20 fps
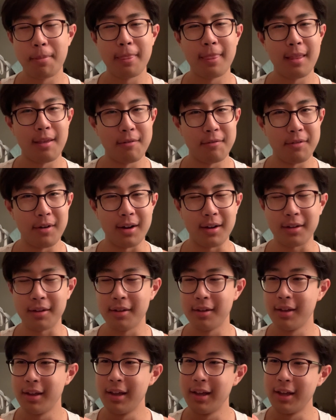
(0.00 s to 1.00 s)
fuck,
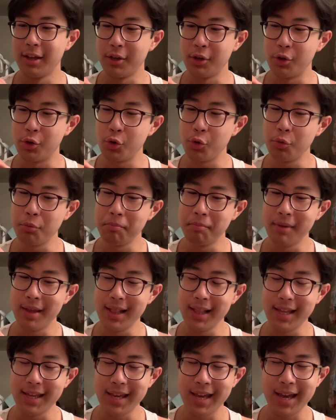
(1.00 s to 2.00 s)

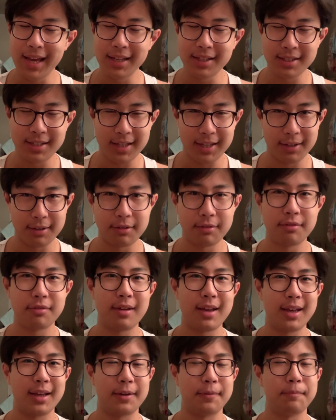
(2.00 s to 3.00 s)
humiliating
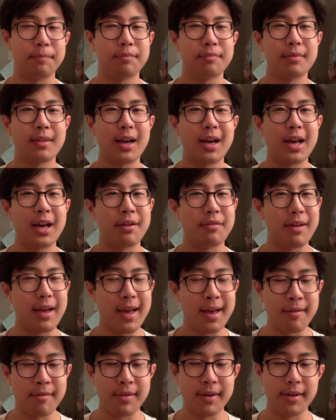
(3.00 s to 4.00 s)
thing I have
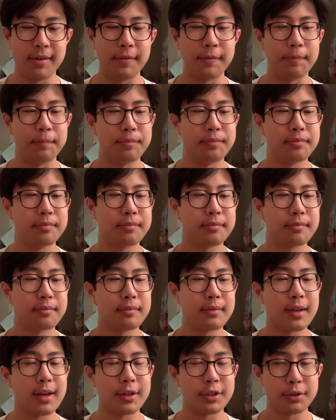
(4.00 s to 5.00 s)
ever
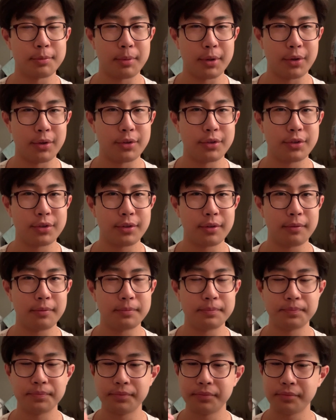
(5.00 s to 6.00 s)
experienced.
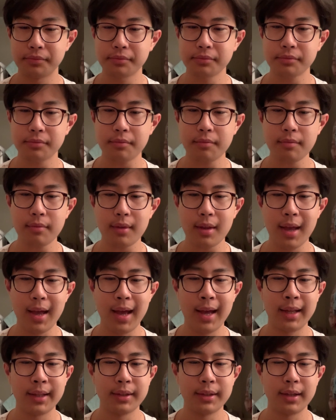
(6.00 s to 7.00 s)

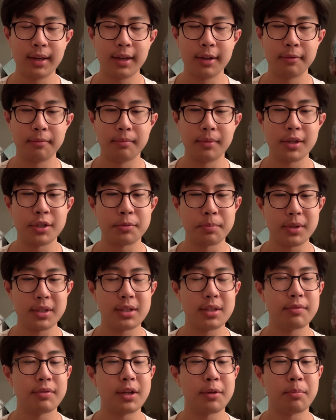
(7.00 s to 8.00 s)
And um, a
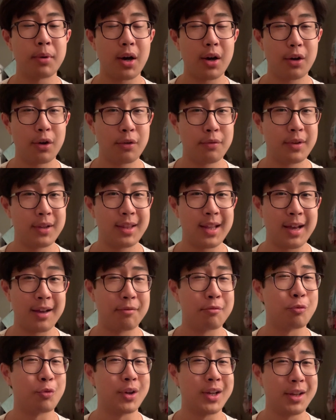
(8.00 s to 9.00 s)
specific part of it
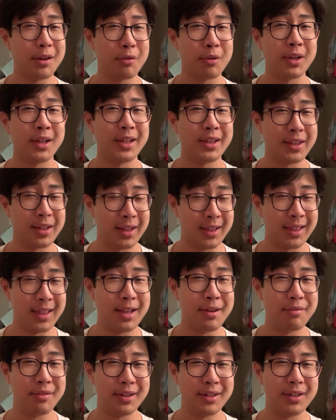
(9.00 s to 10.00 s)
that really, really
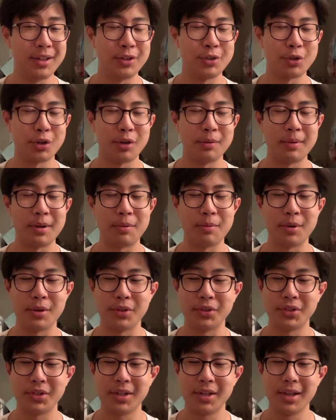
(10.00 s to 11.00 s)
delivered the trauma
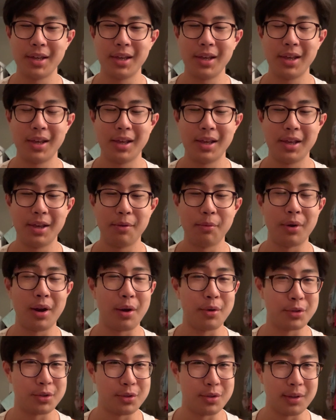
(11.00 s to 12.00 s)
was when
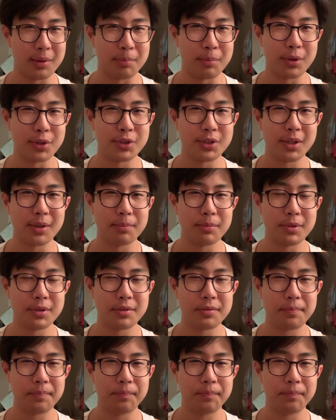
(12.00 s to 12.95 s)
I was doing push-ups.